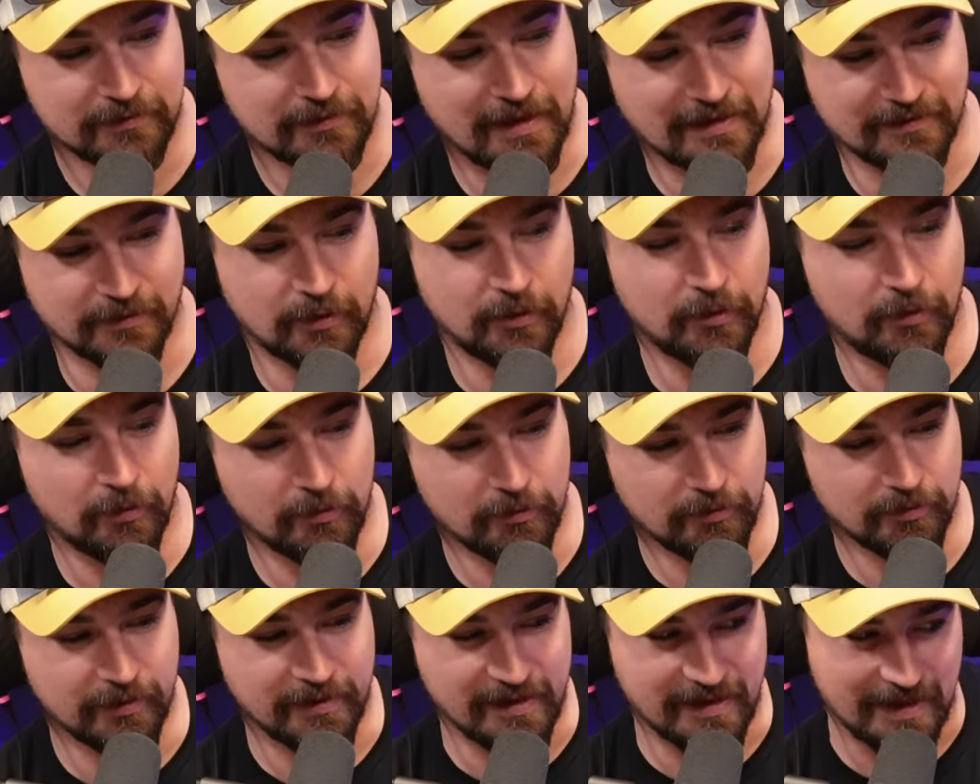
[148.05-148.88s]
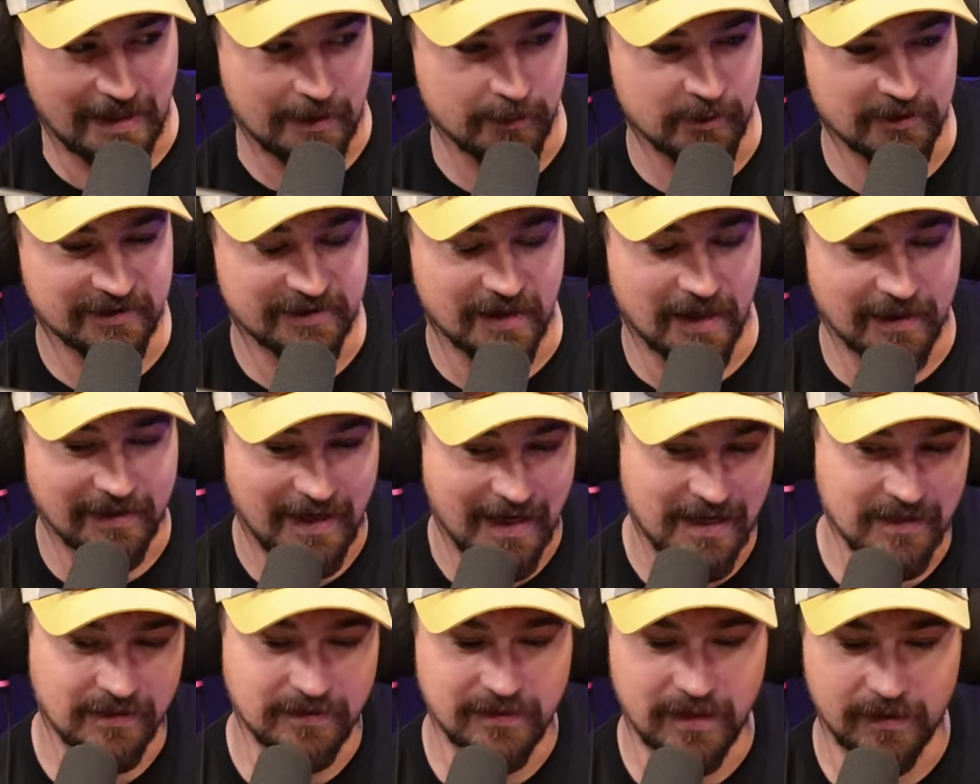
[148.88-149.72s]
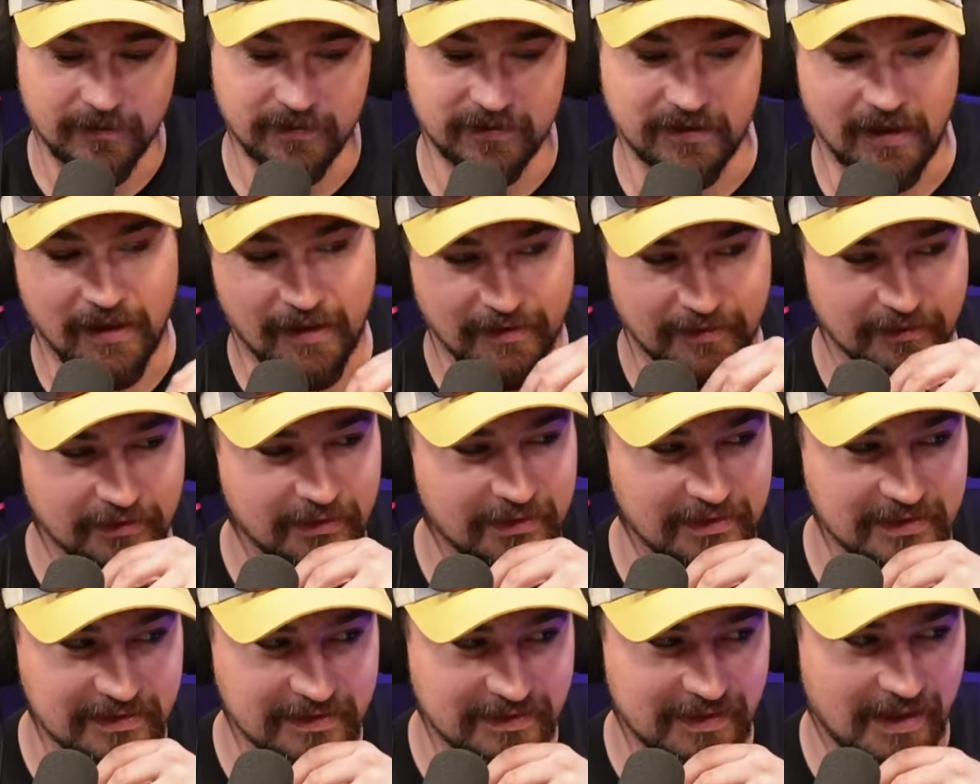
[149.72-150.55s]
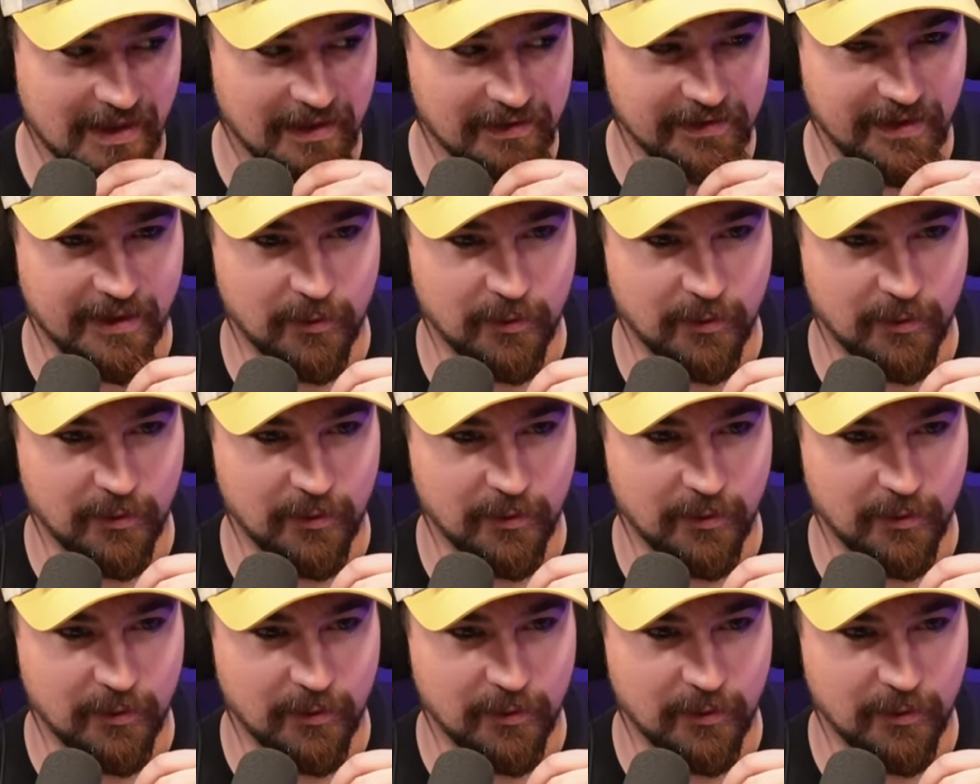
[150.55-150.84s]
as a whole the gaming side and the dev side is that mm-hmm.